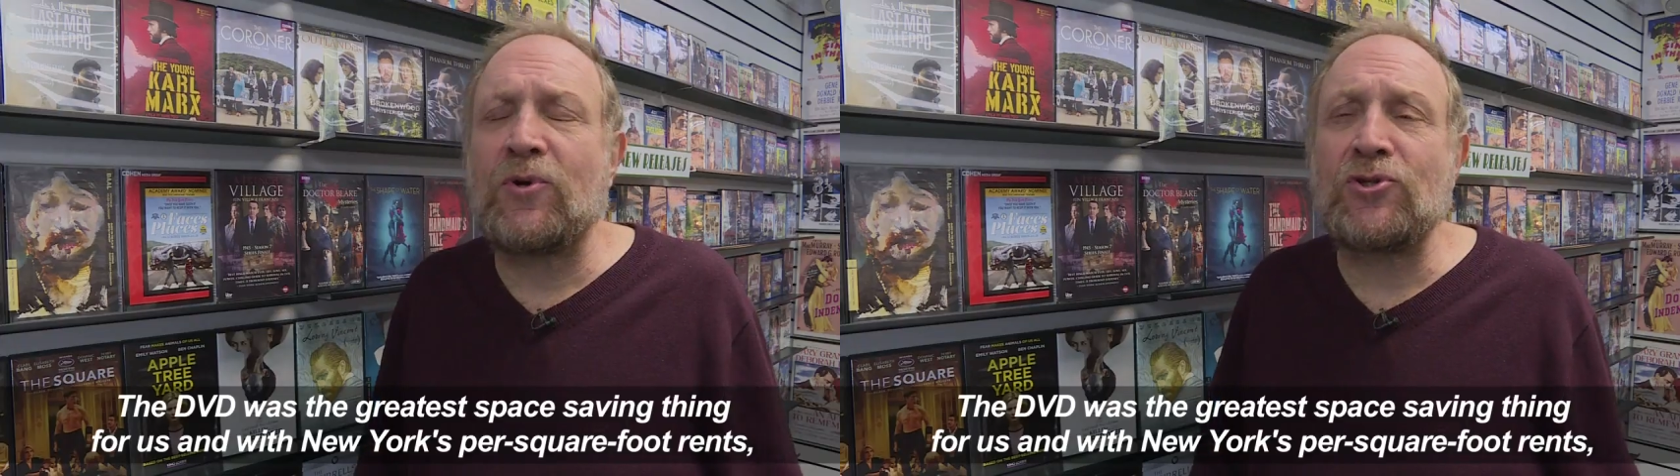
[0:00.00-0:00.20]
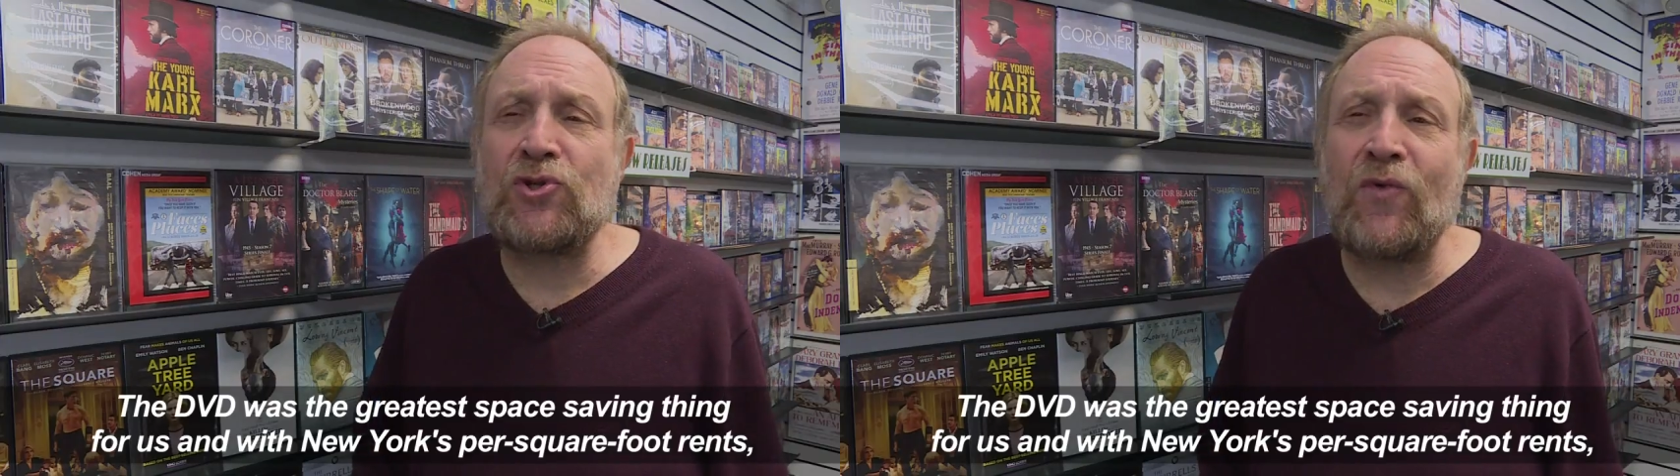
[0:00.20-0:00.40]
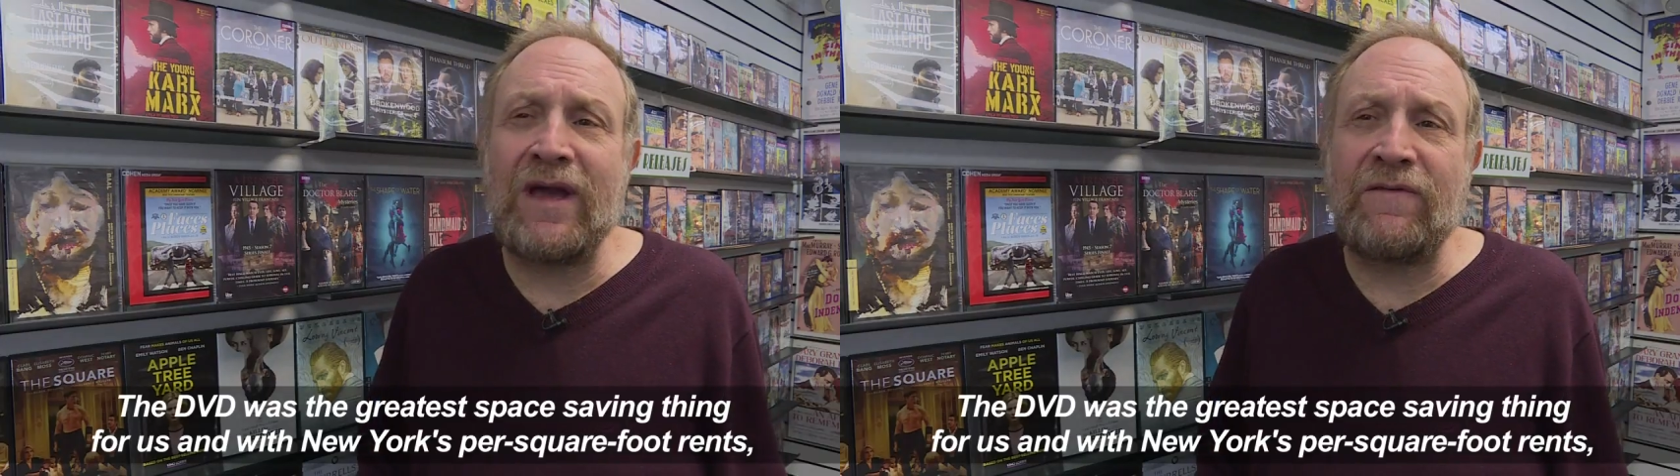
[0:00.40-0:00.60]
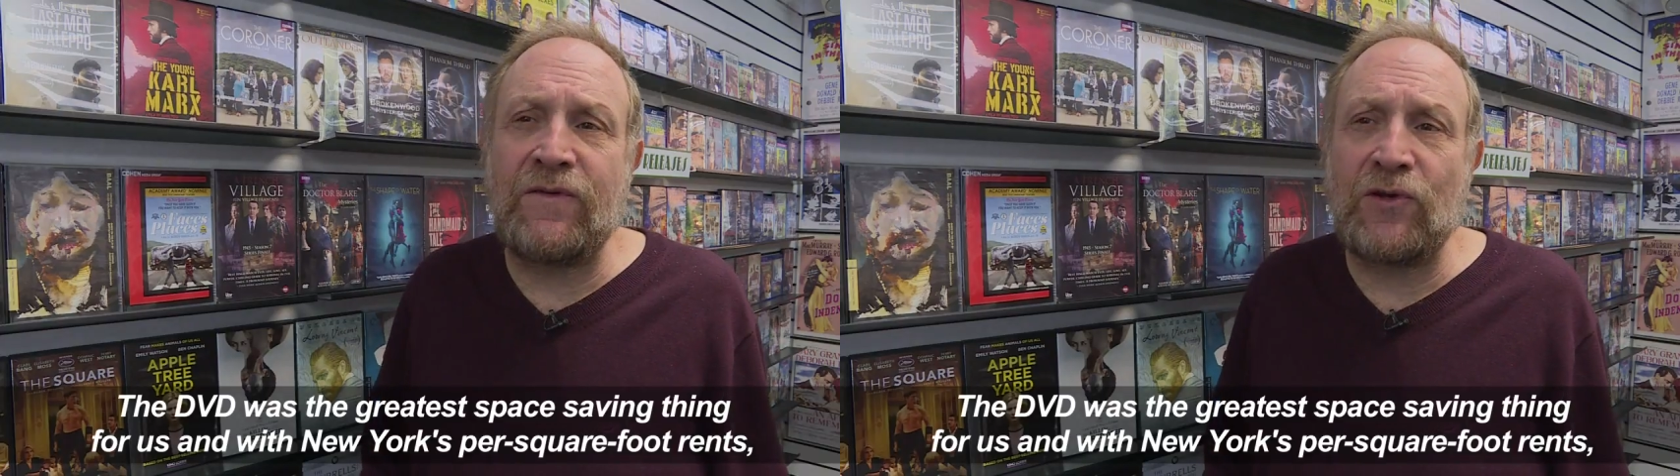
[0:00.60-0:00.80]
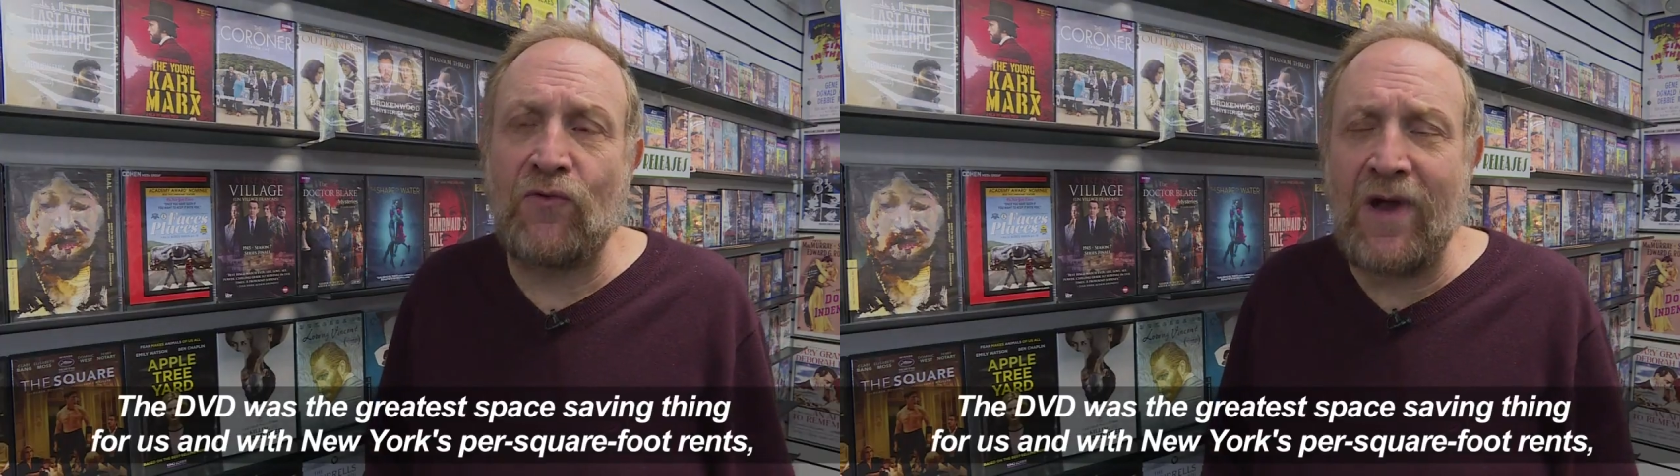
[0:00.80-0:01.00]
per square
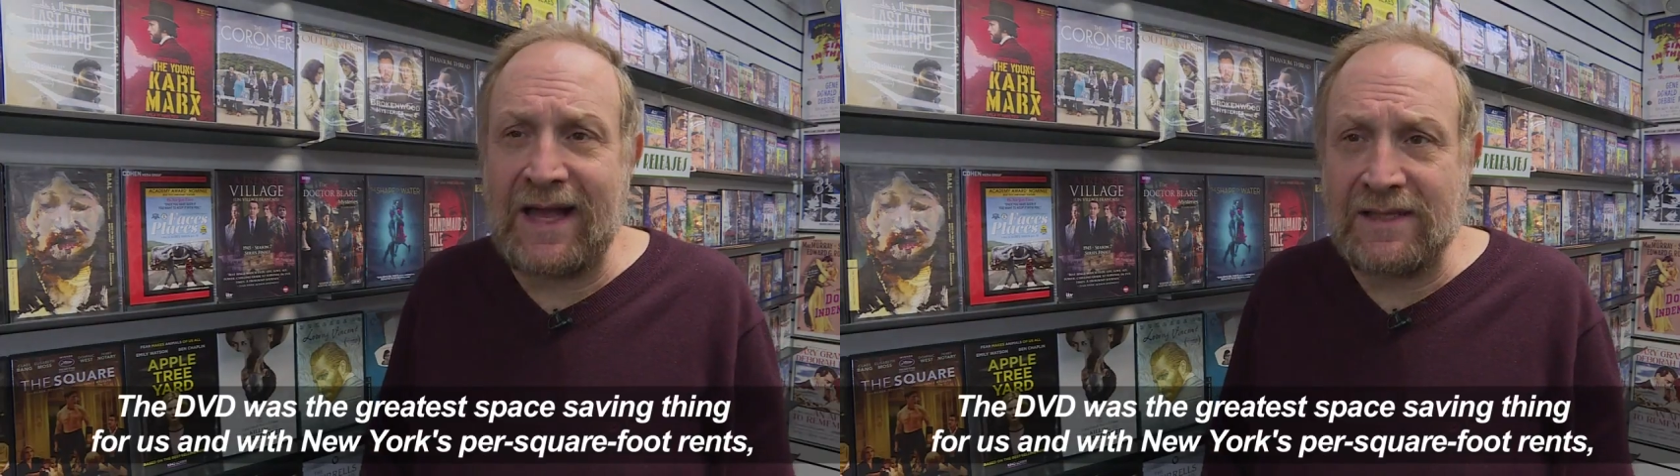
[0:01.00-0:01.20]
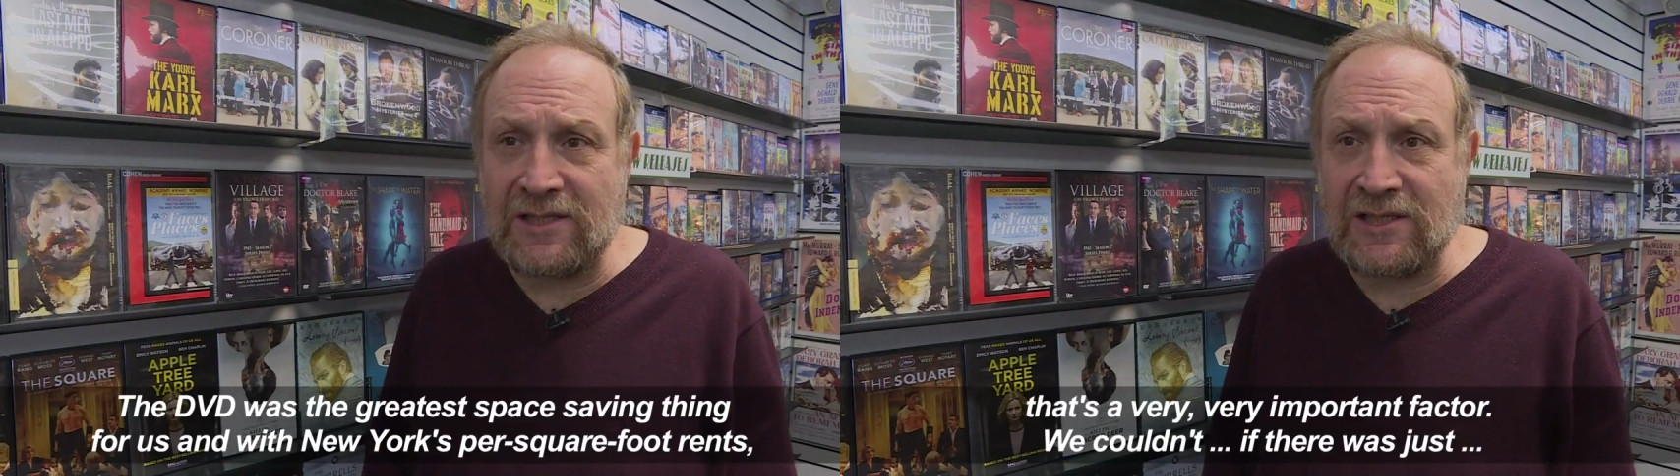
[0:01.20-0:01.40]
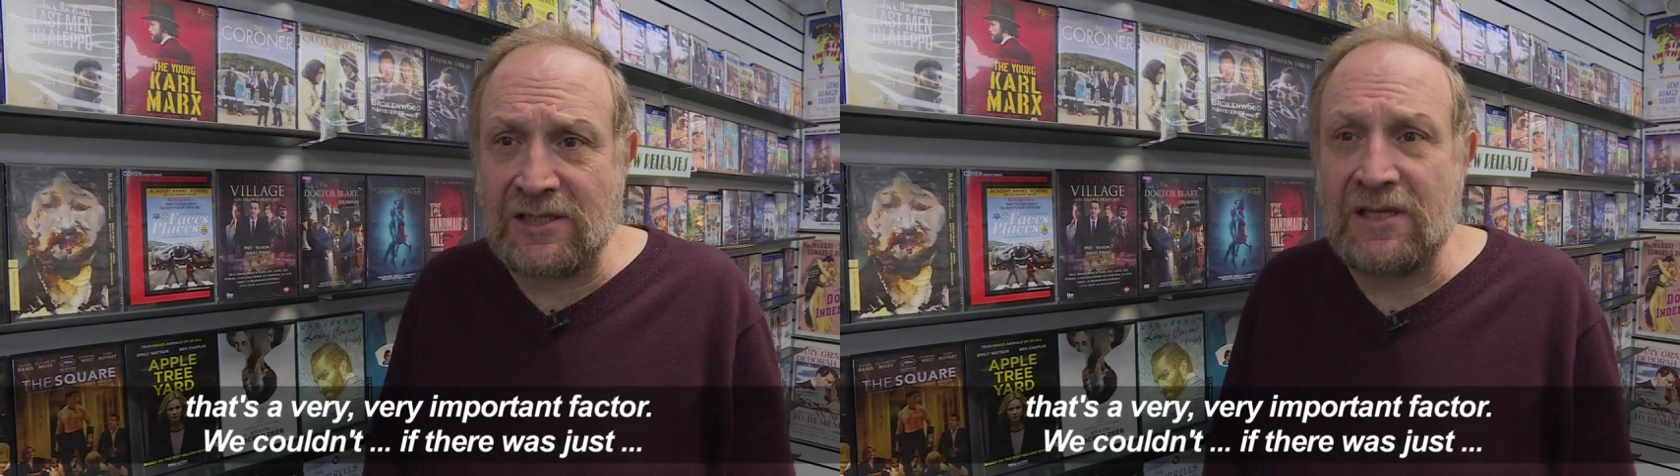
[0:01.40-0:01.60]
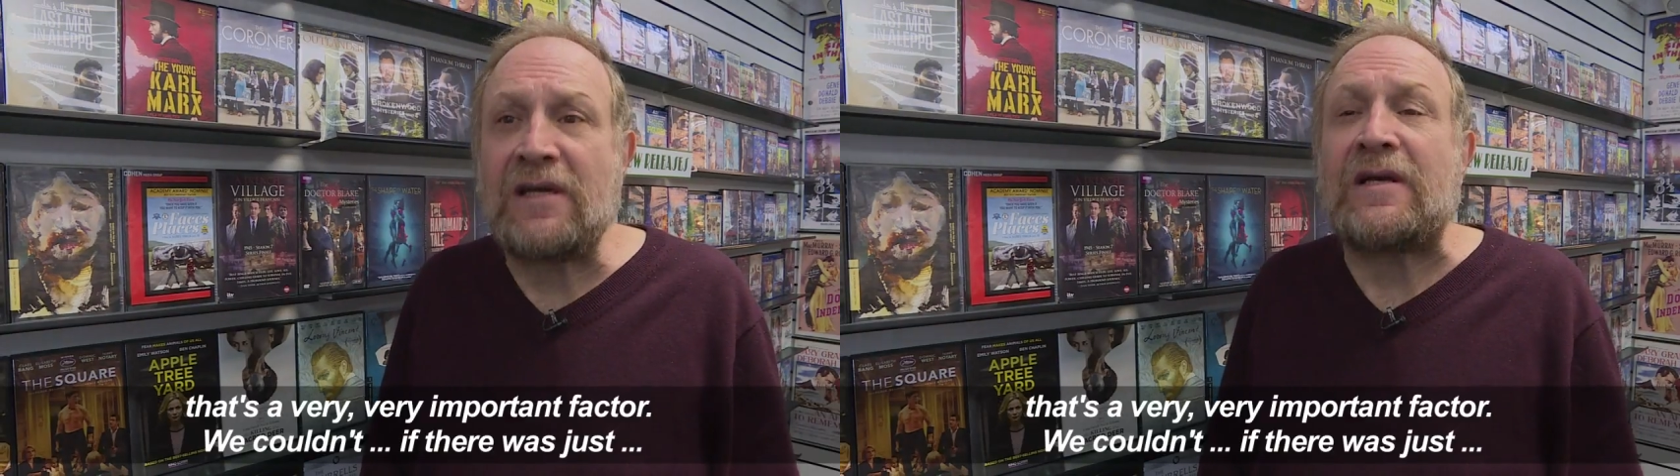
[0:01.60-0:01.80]
foot rents,